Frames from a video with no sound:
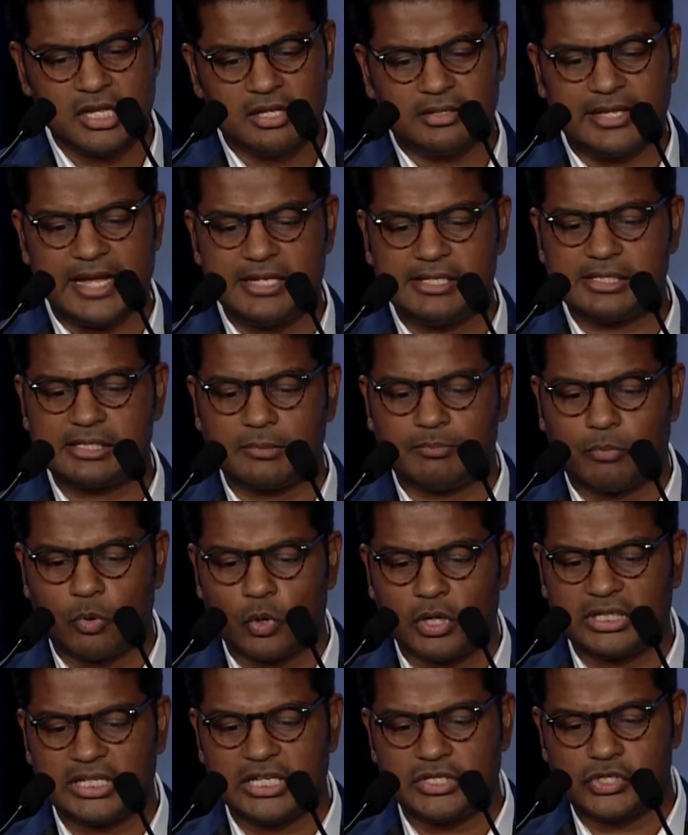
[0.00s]
They
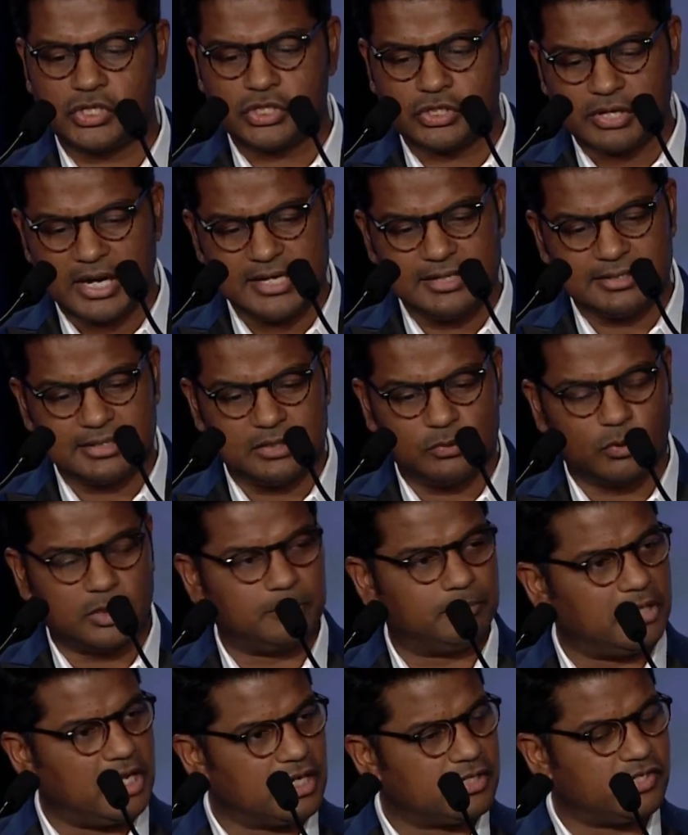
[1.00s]
support and strengthen
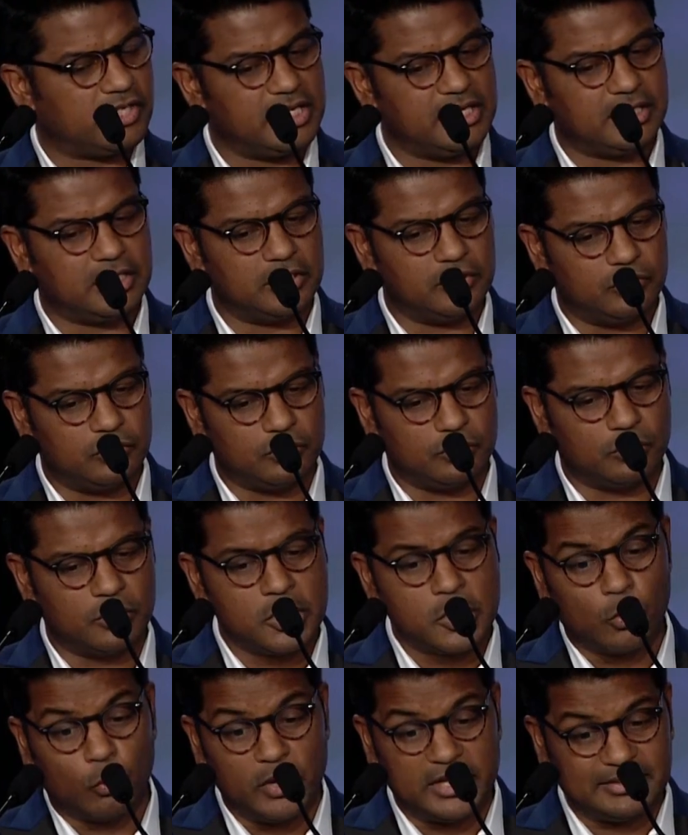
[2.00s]
what blockchain can do.
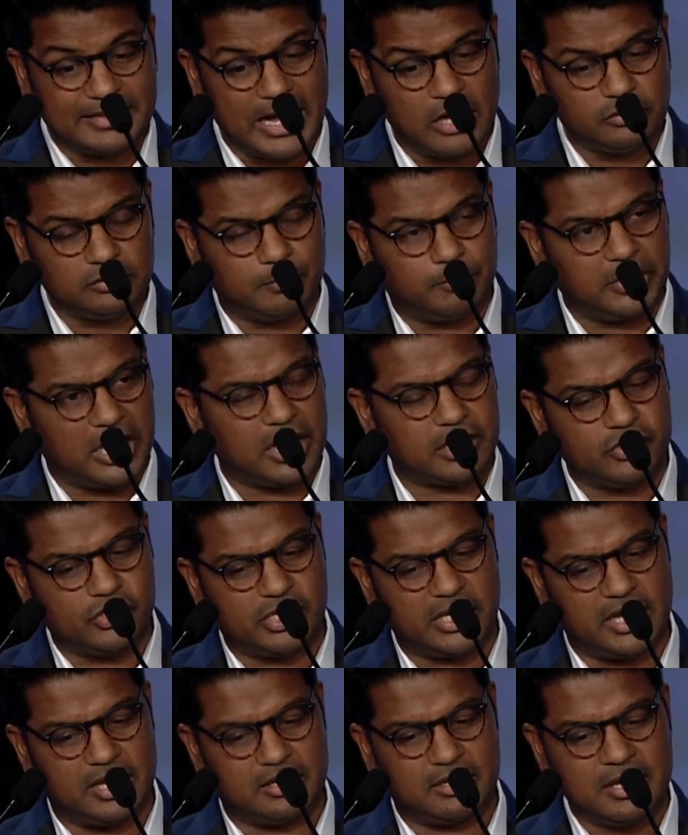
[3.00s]
Without
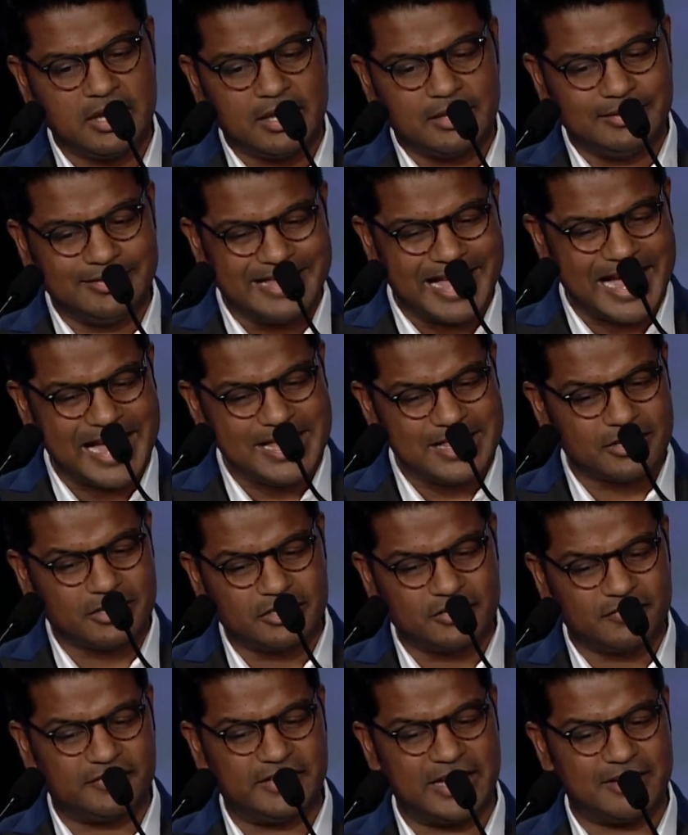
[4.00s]
blockchain, neither
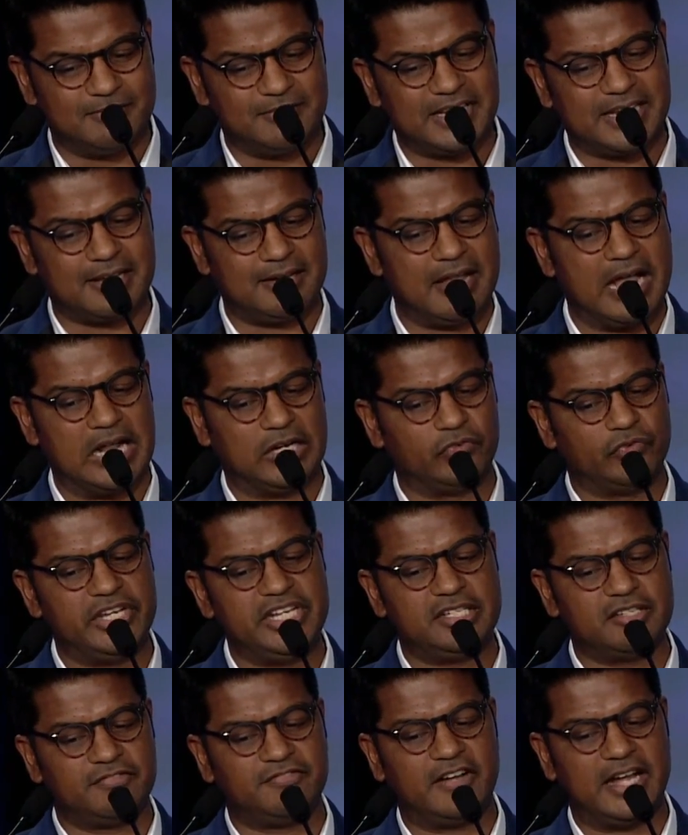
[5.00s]
of them cannot
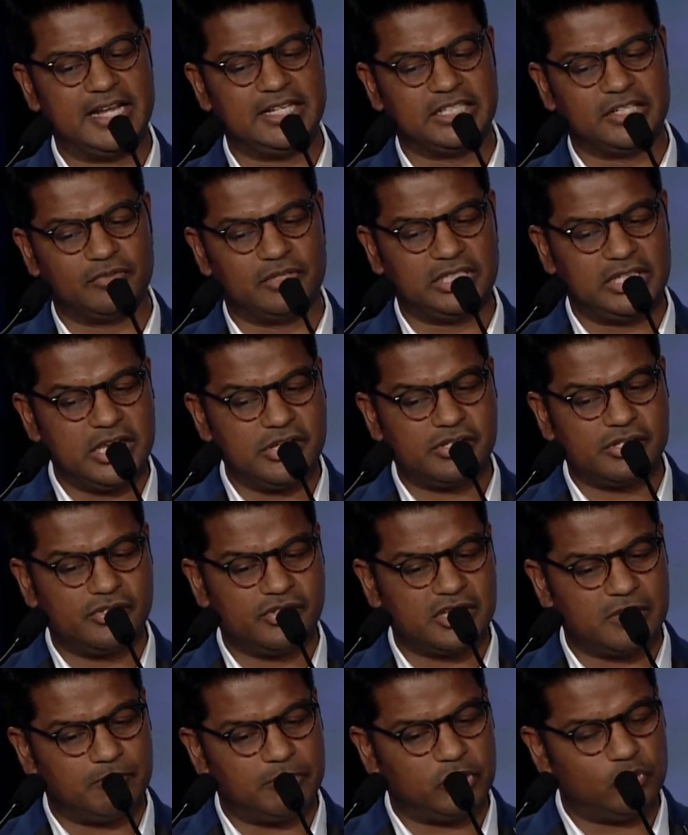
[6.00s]
redefine the
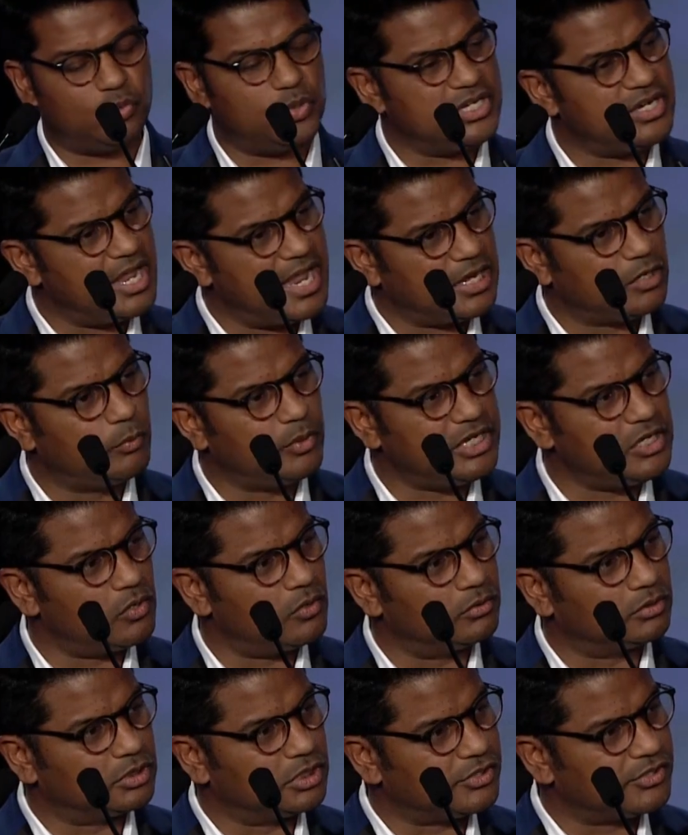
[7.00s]
relationship between equity
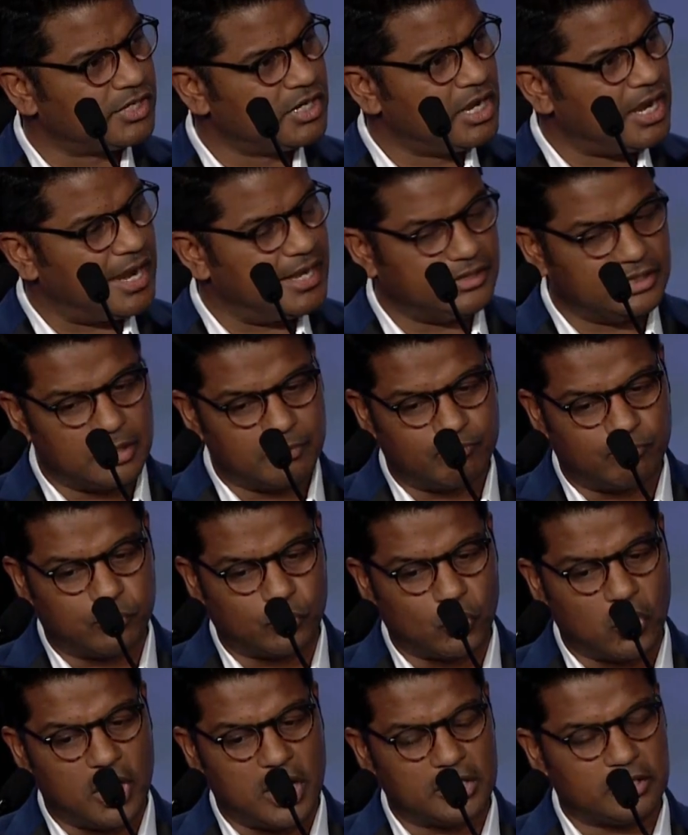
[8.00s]
owners and the
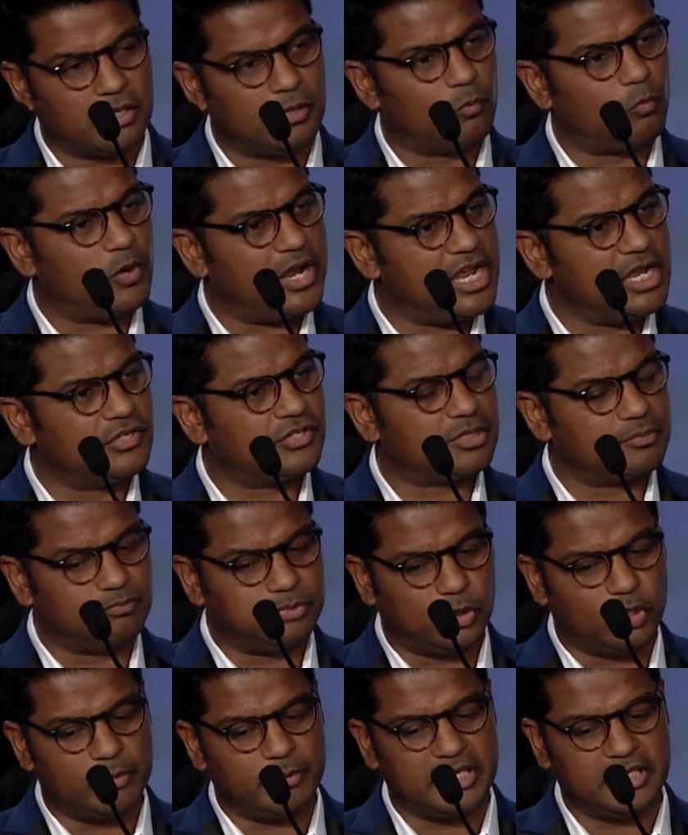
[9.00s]
broader wage
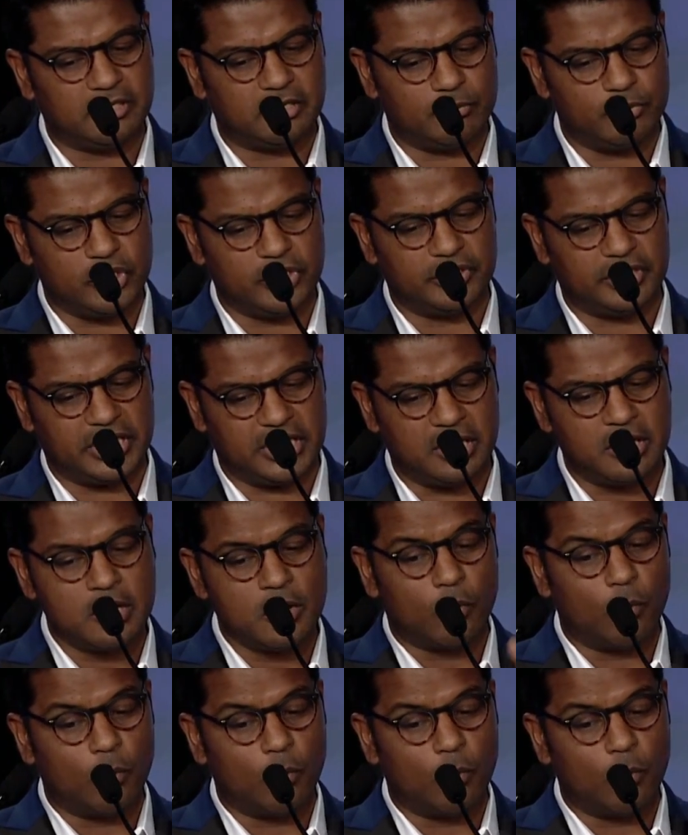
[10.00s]
employment community.